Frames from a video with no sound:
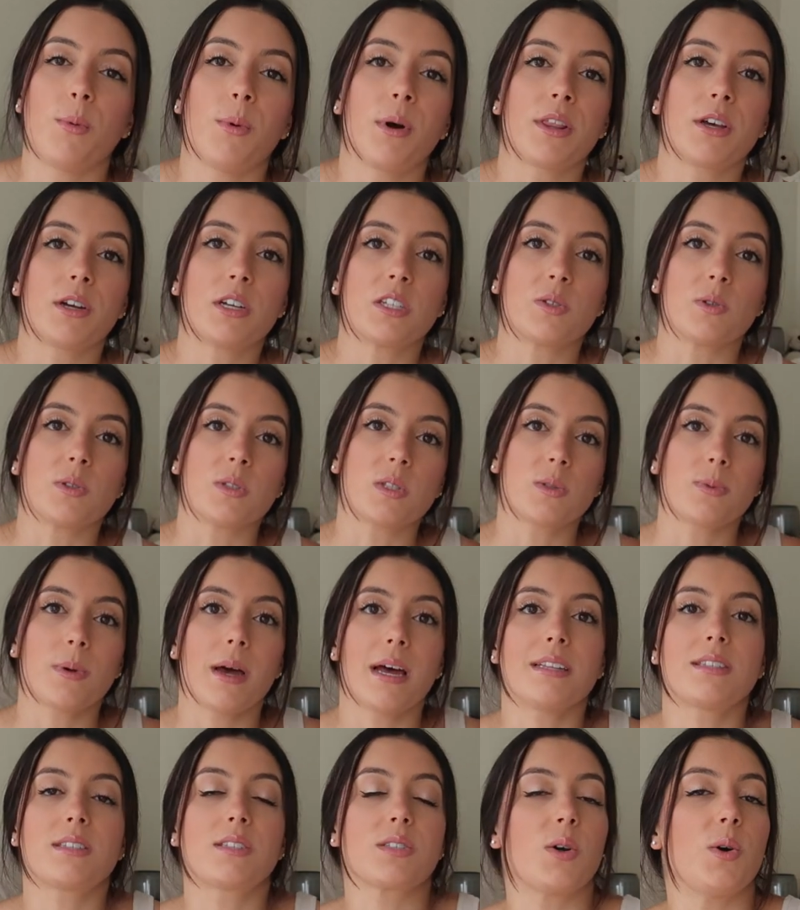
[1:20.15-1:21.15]
whether it's with
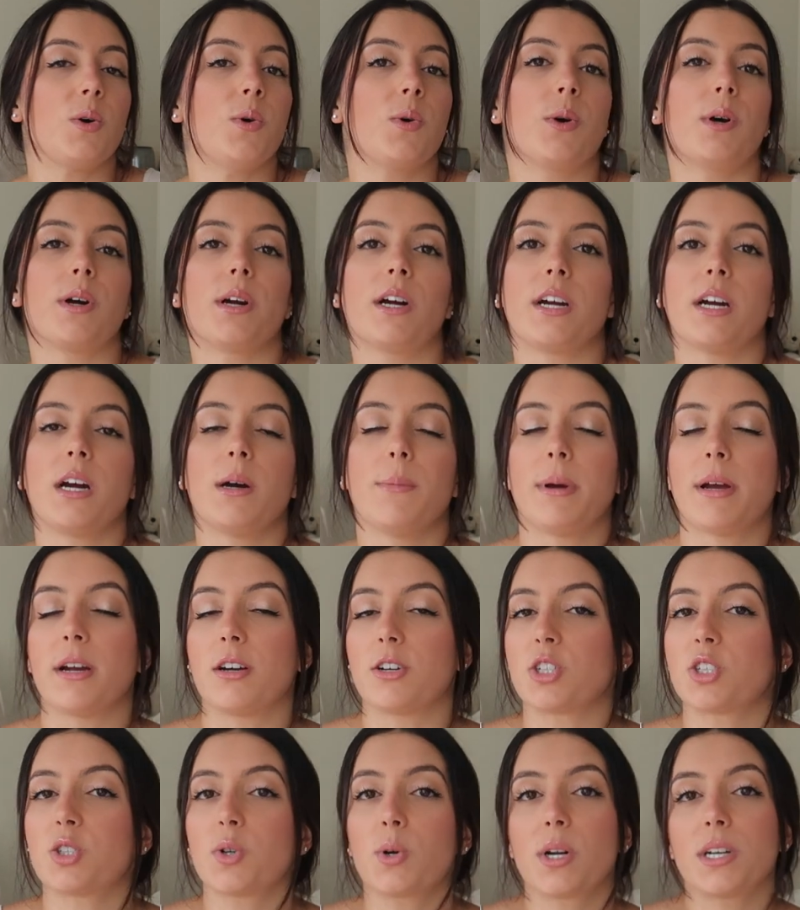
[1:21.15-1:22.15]
sweats or a pair
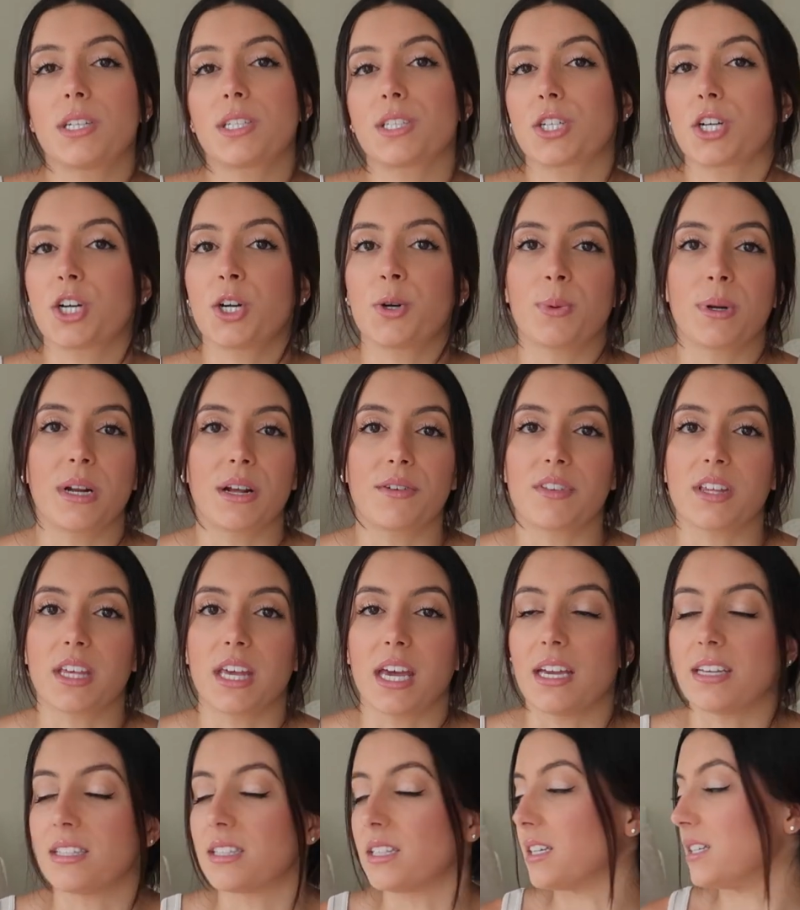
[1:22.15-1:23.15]
of shorts or whatever the
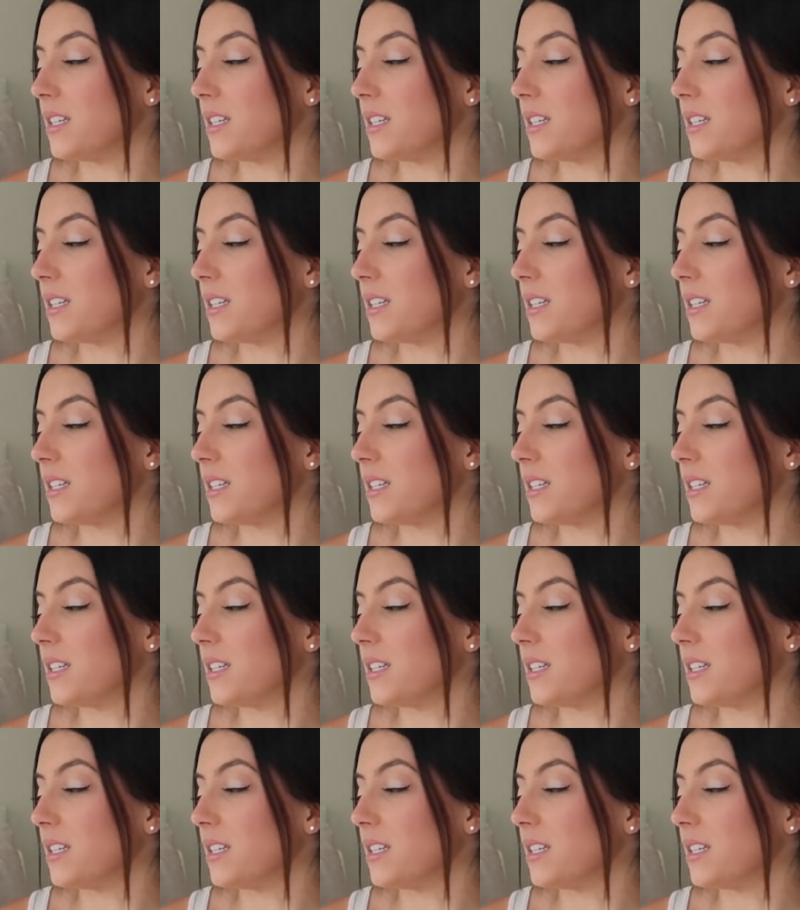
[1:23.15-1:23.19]
case